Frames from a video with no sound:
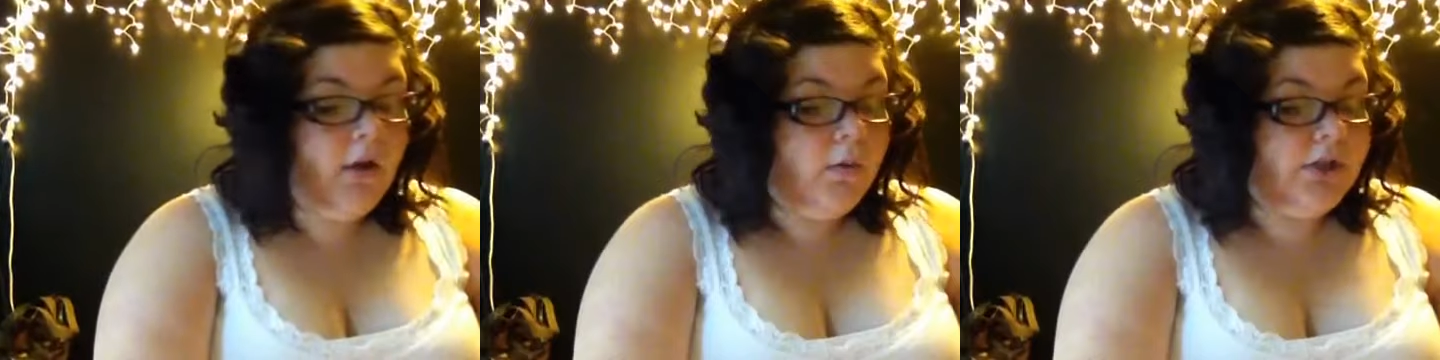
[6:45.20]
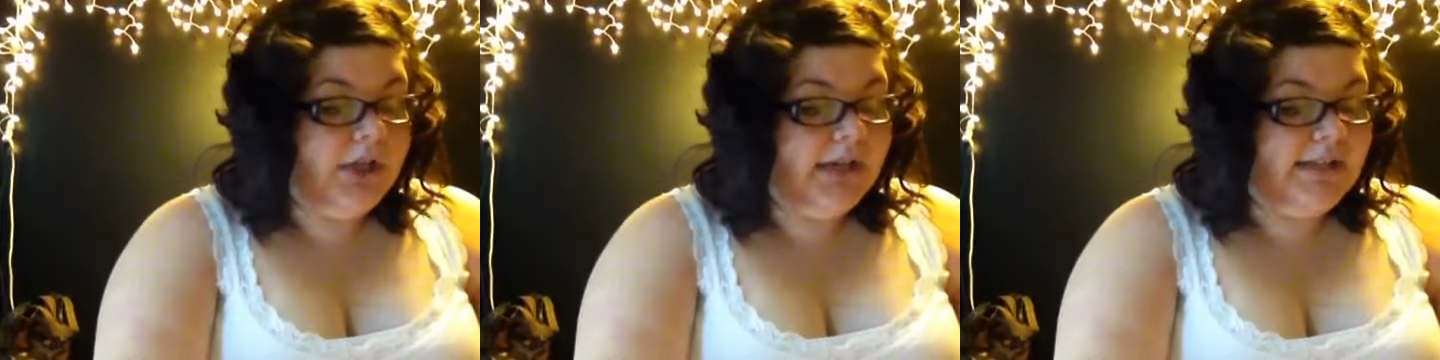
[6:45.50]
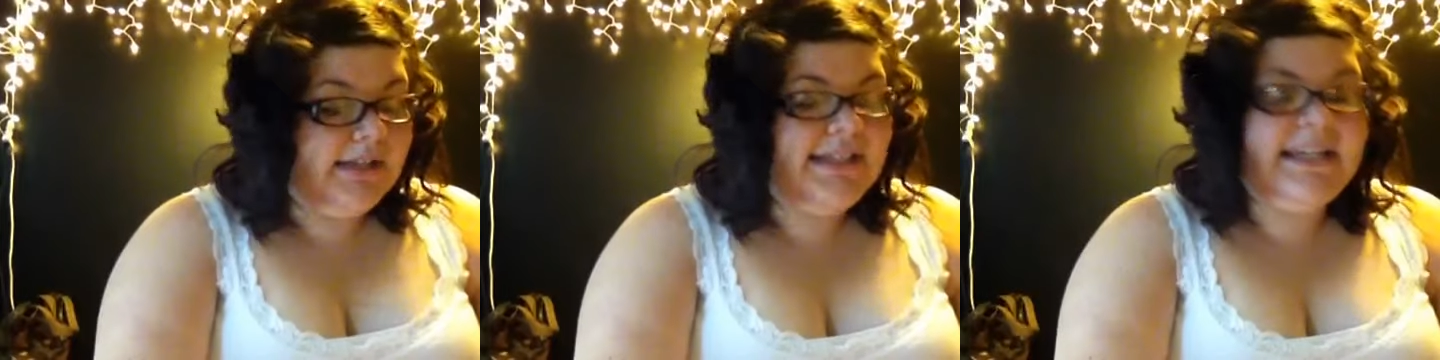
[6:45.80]
which
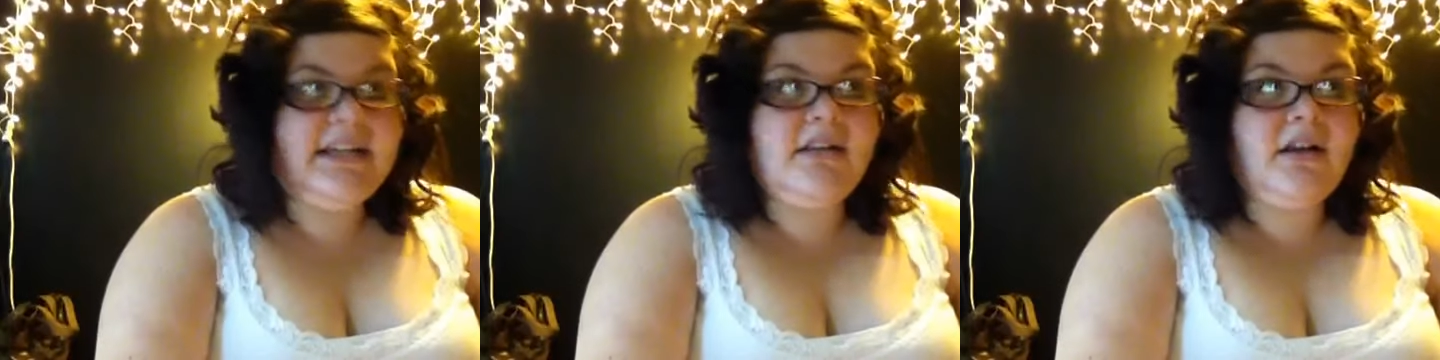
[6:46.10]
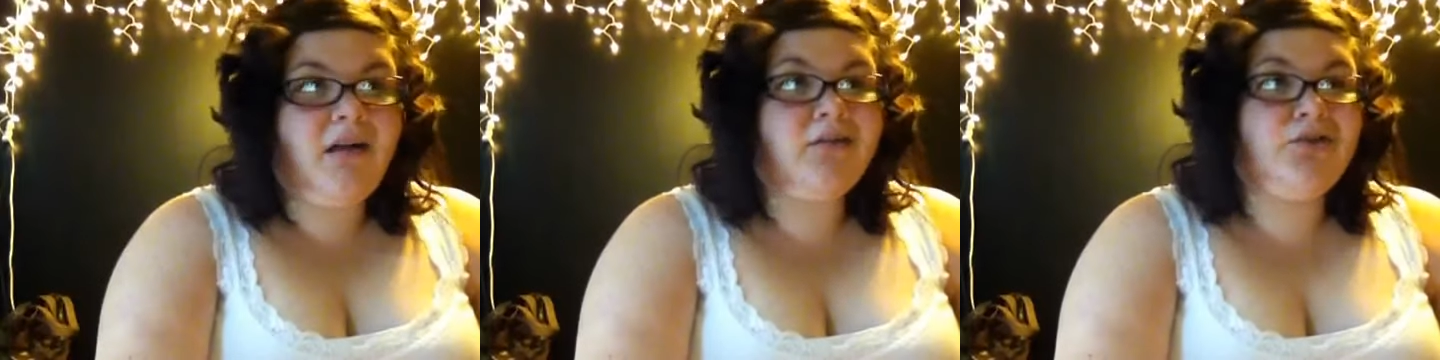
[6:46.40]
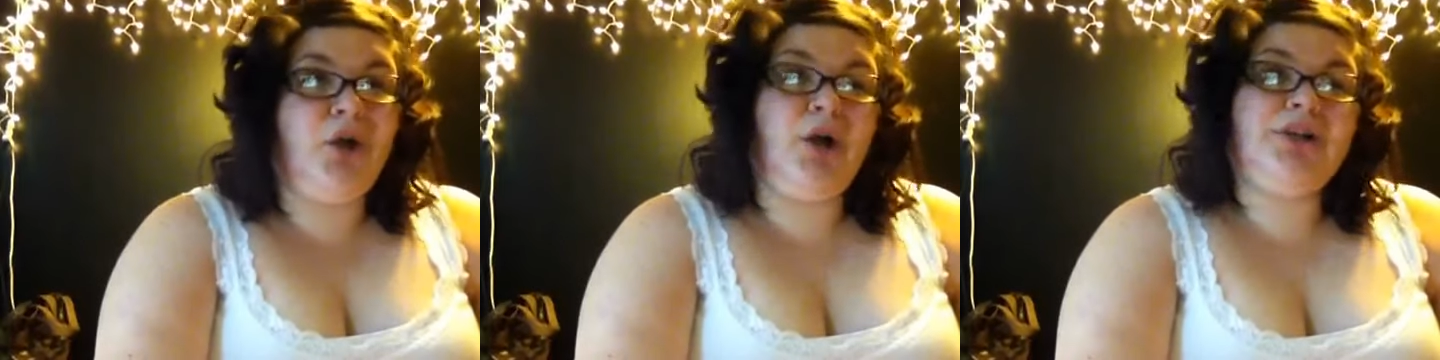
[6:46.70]
it still
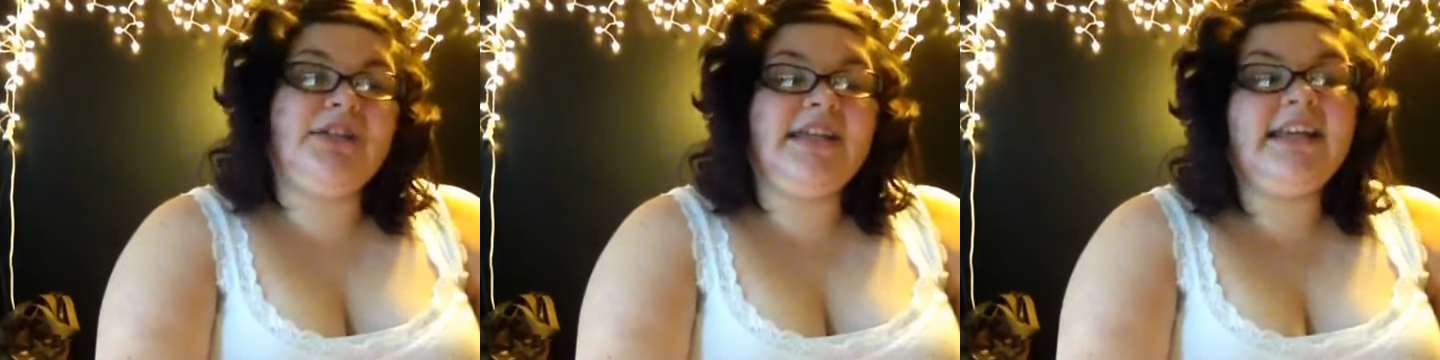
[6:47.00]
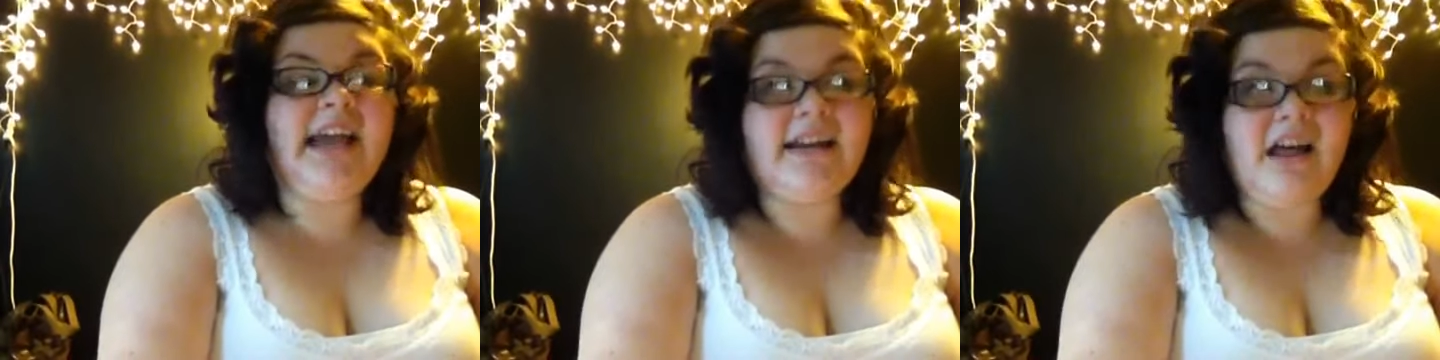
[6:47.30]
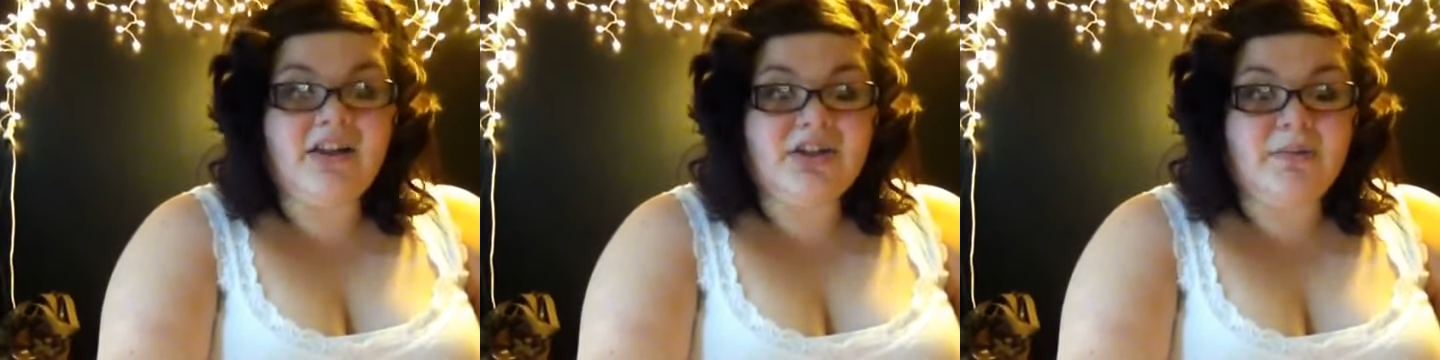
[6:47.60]
charges like
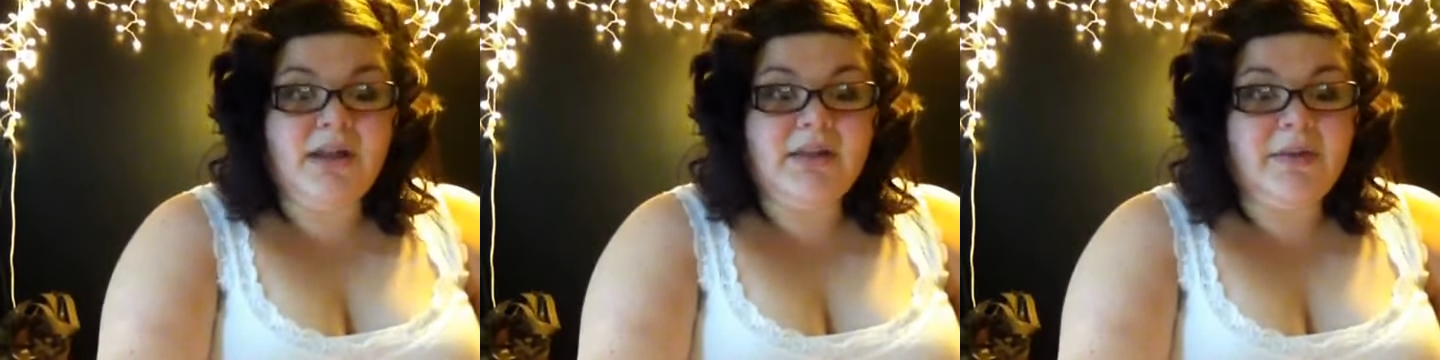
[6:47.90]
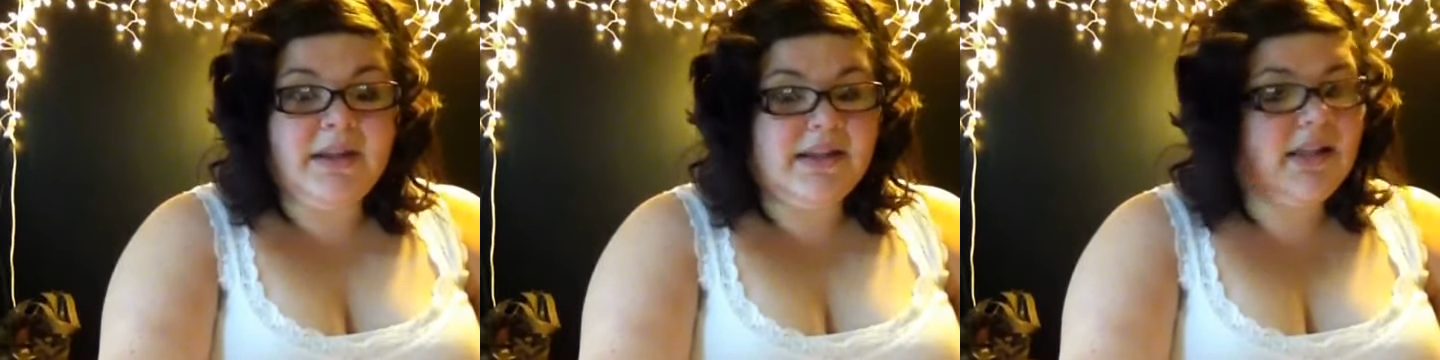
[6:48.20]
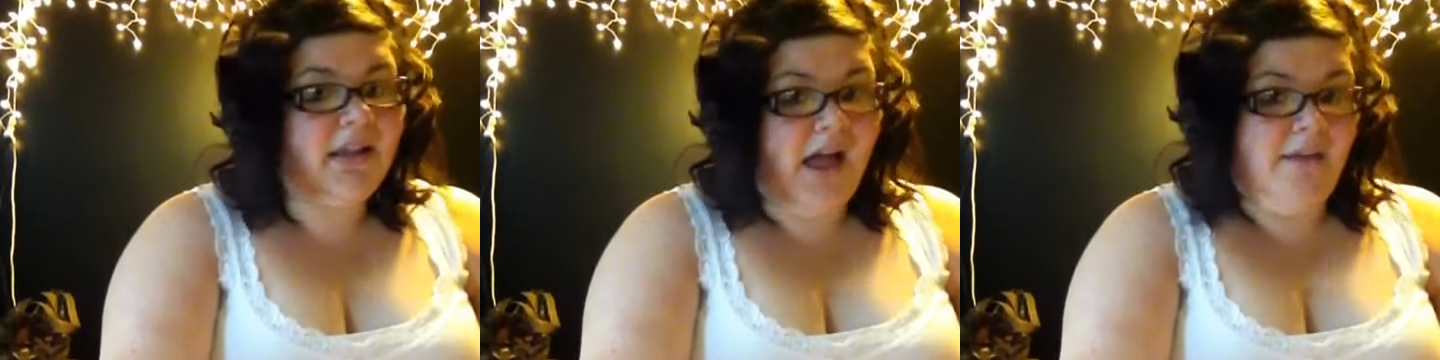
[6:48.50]
$9 a month, but it's
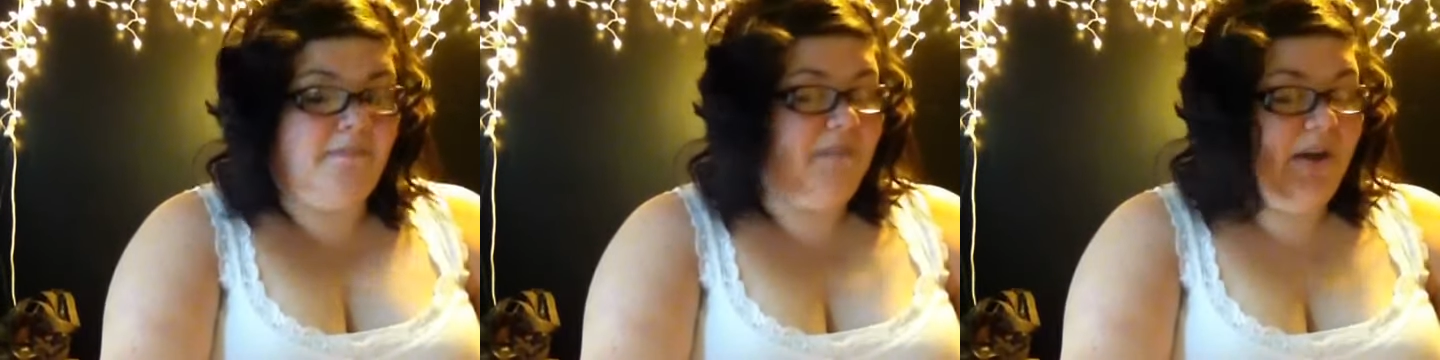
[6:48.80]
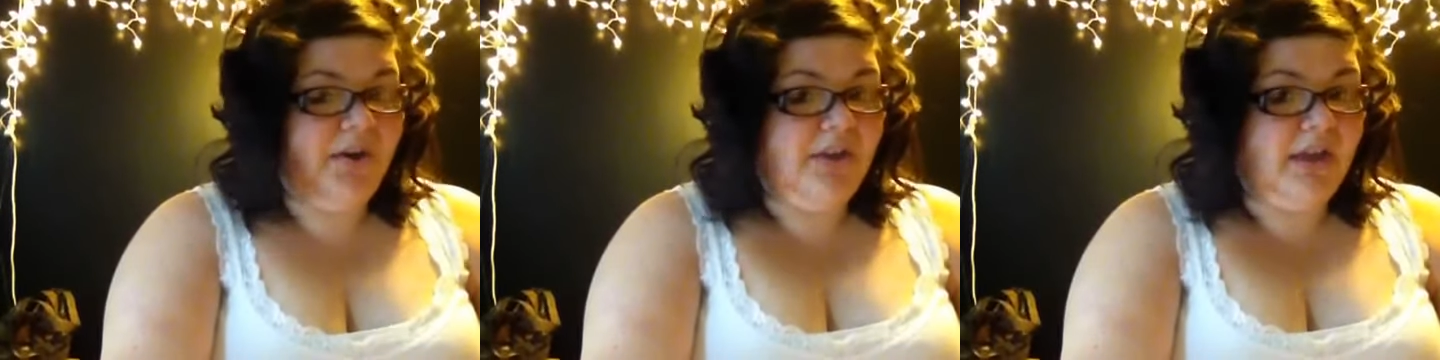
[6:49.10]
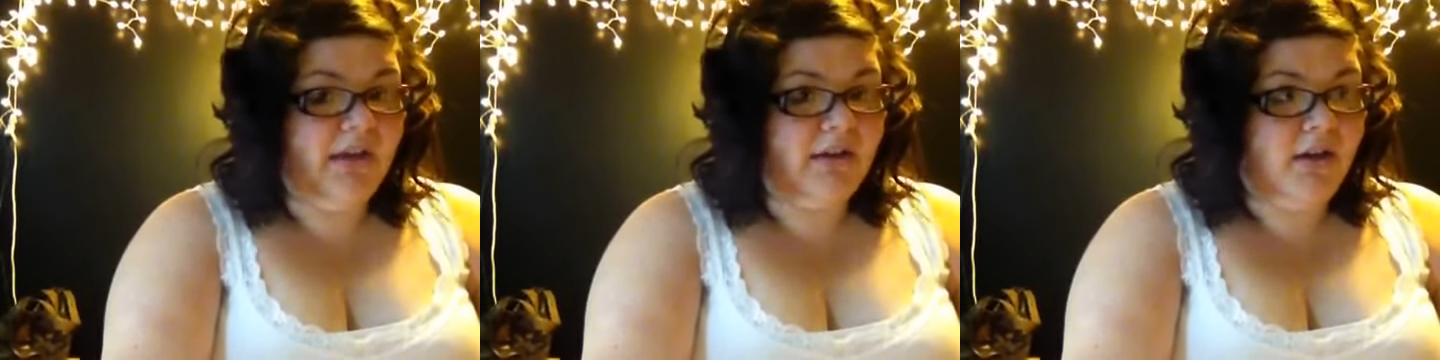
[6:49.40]
a lot better
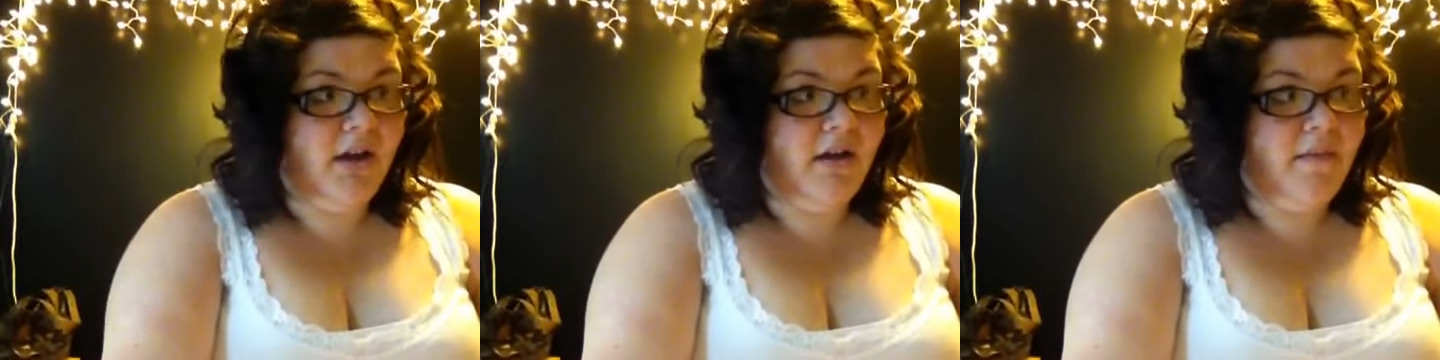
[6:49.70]
than,